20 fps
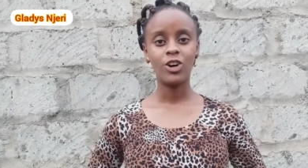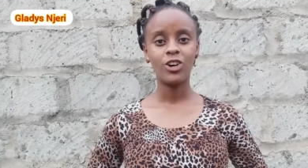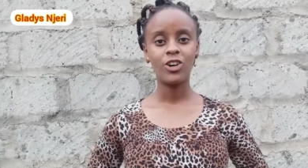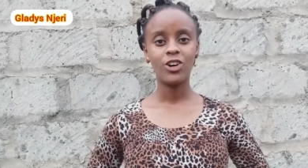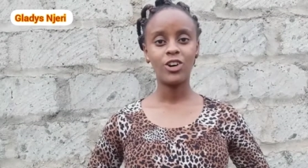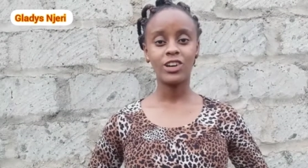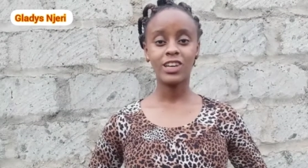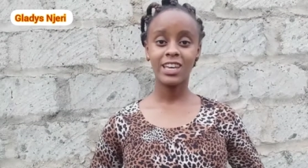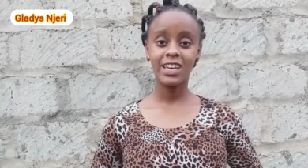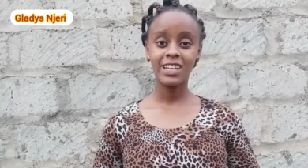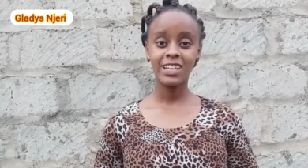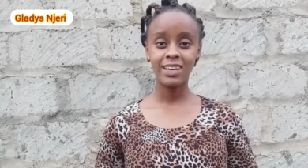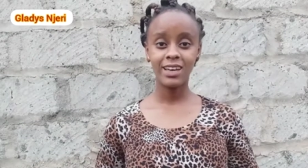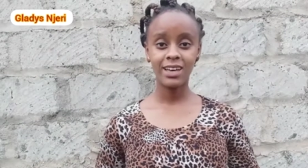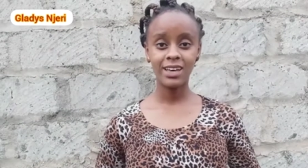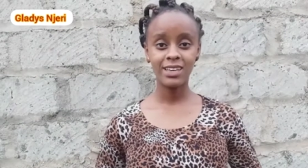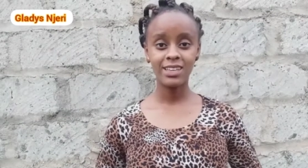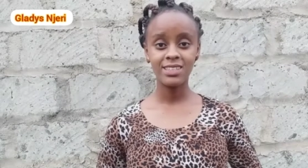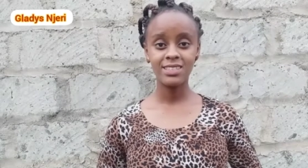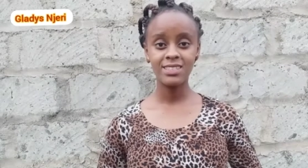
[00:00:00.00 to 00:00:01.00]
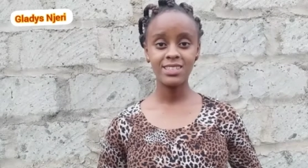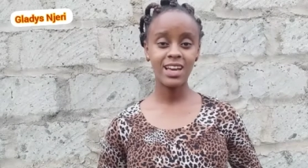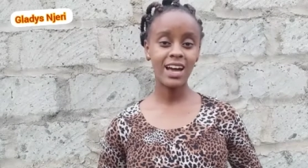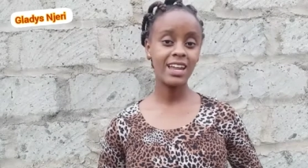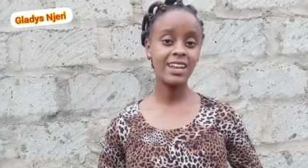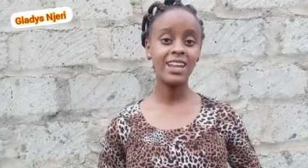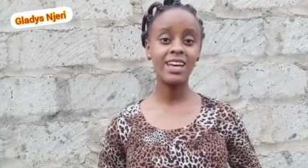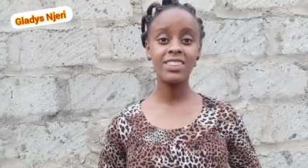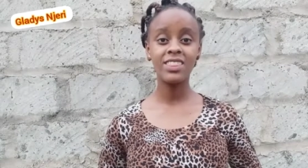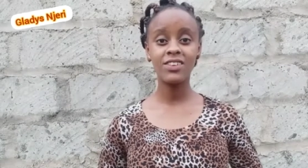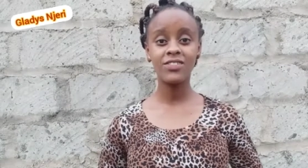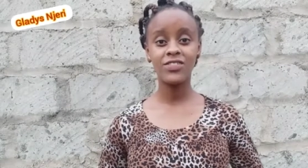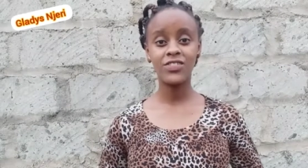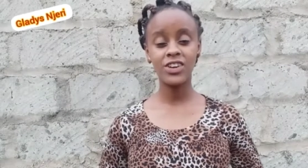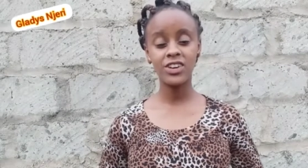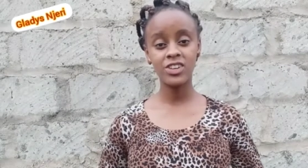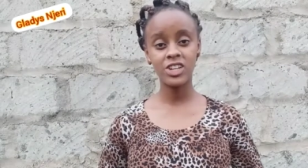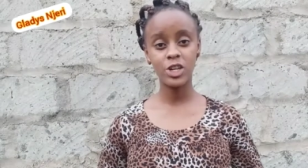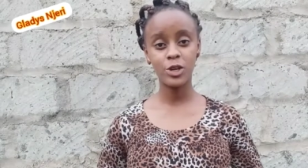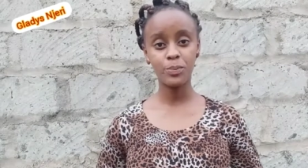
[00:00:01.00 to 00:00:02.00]
Okay guys, another
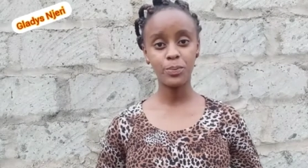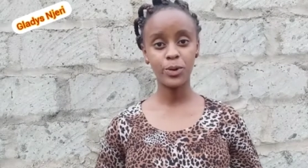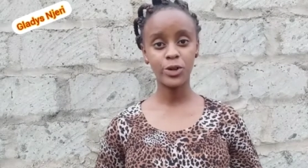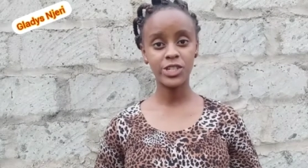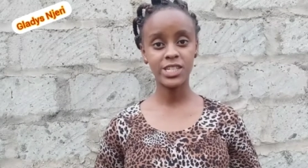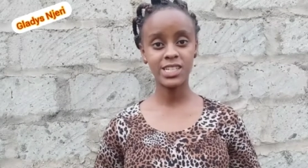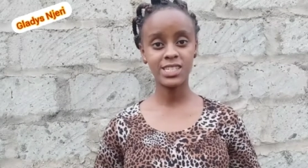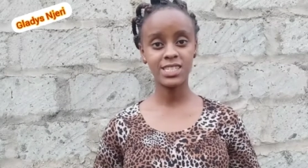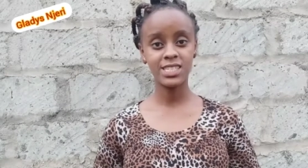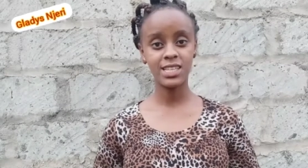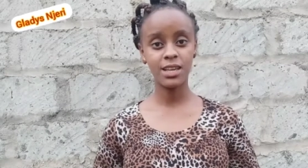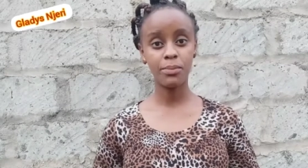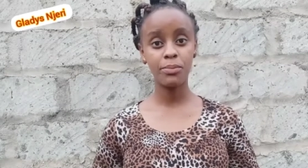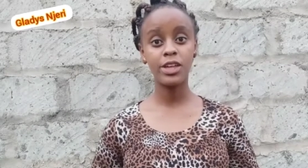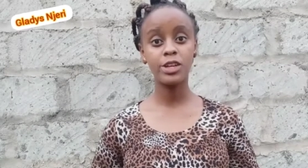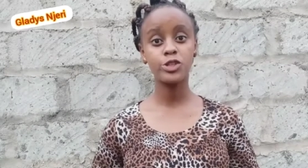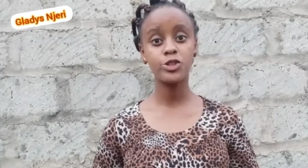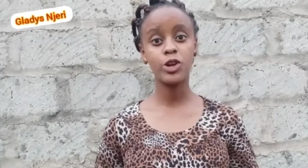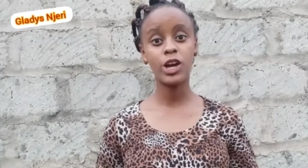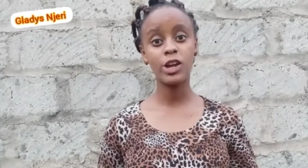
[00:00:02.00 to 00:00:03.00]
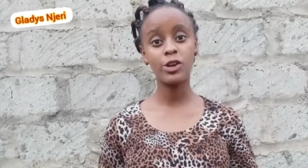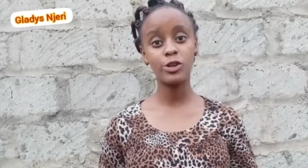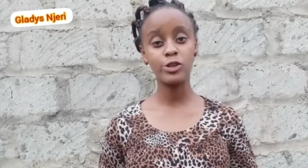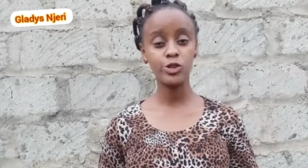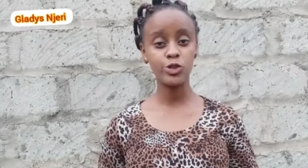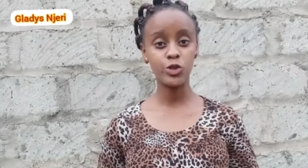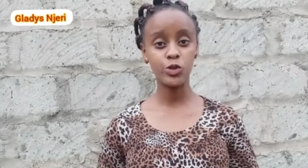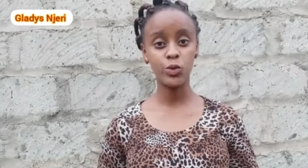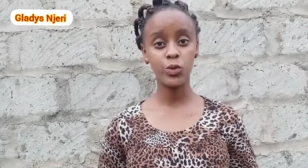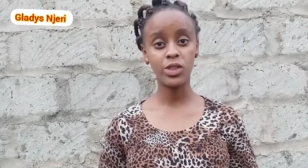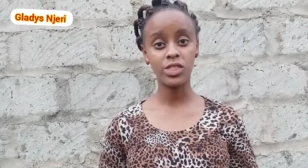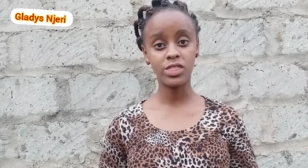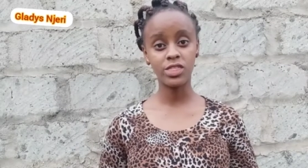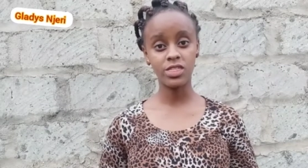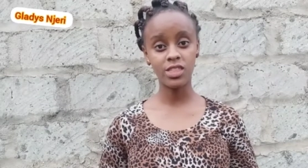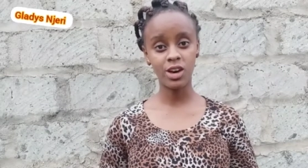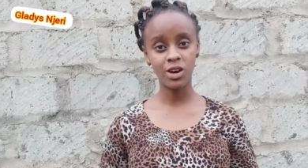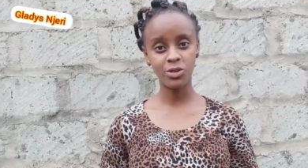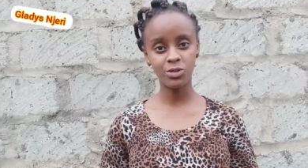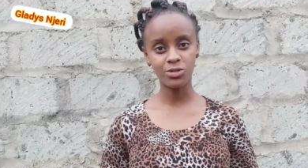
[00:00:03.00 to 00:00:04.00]
very important step that you cannot do
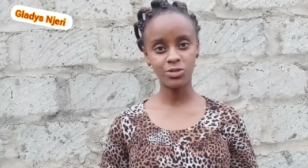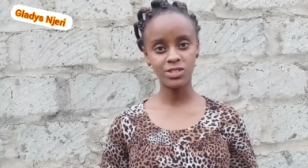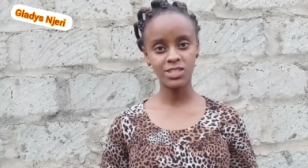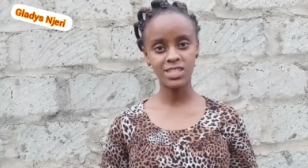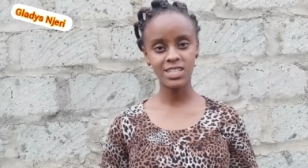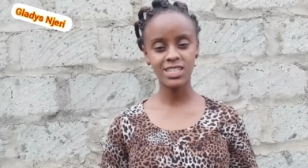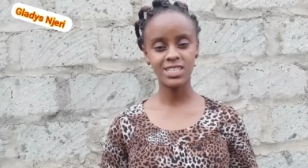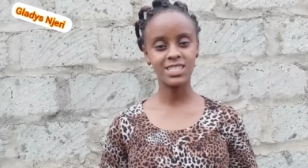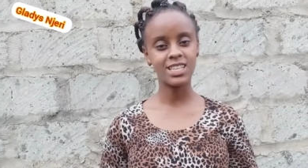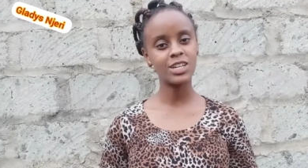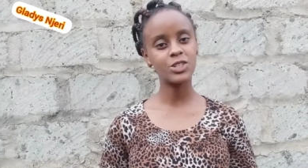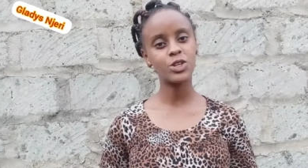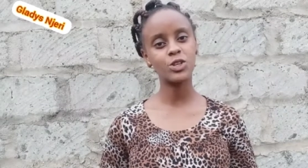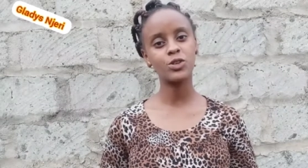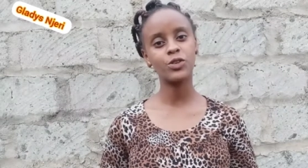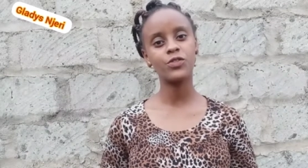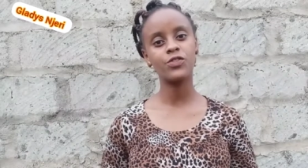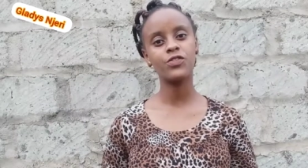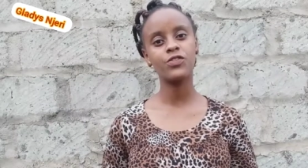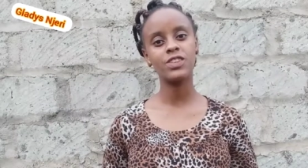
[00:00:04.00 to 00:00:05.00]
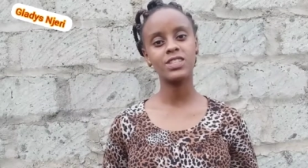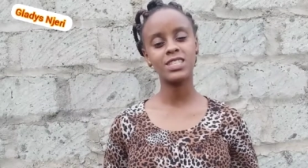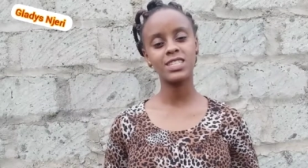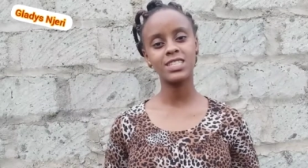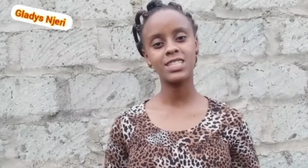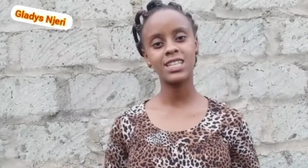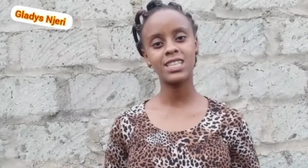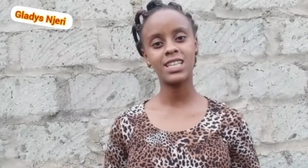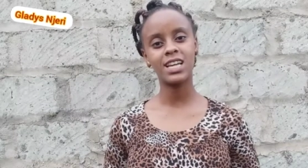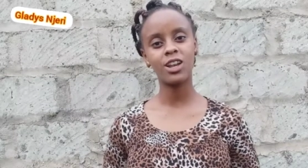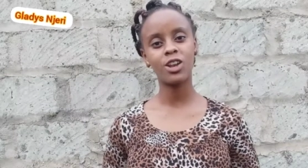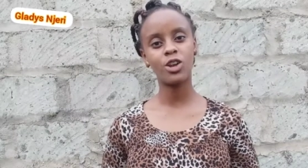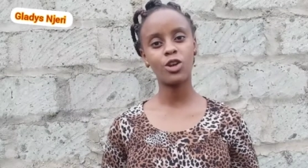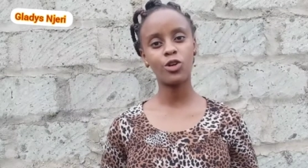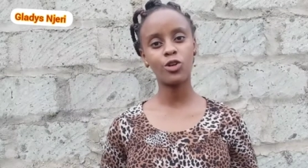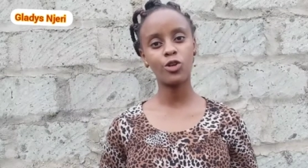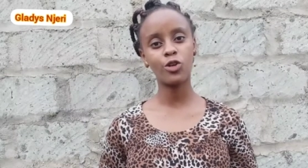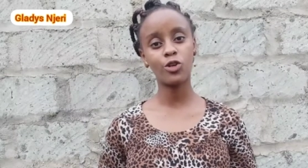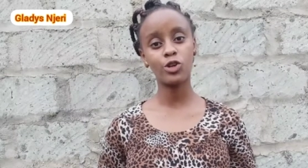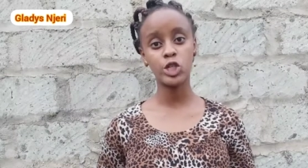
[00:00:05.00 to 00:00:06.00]
without is that one of visiting the
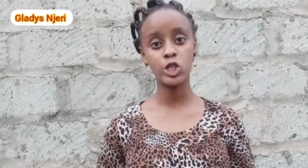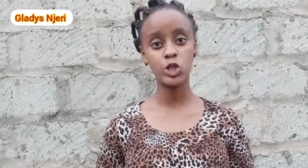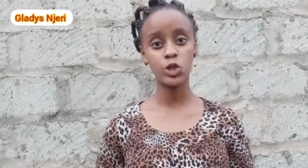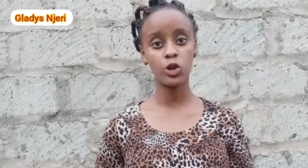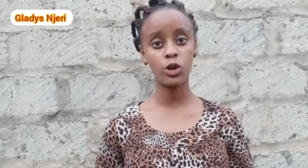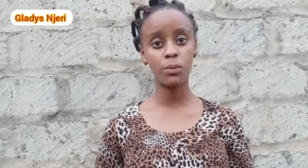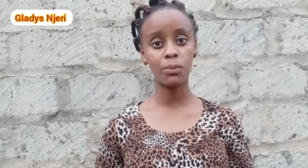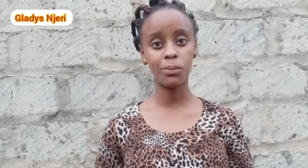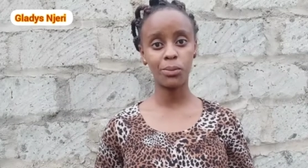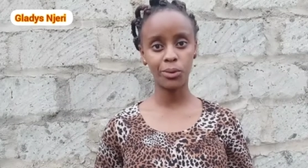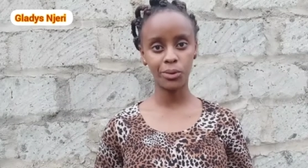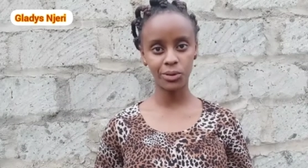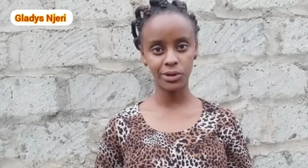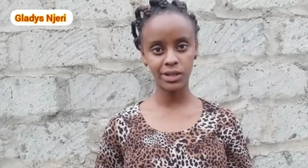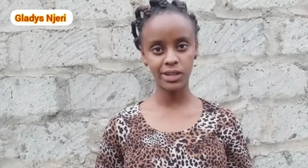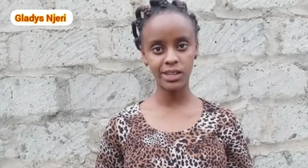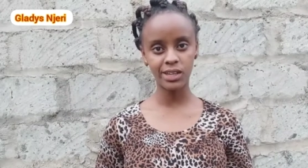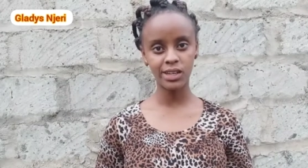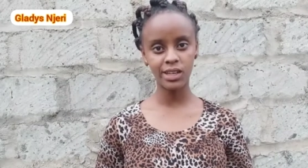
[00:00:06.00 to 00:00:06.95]
local control board.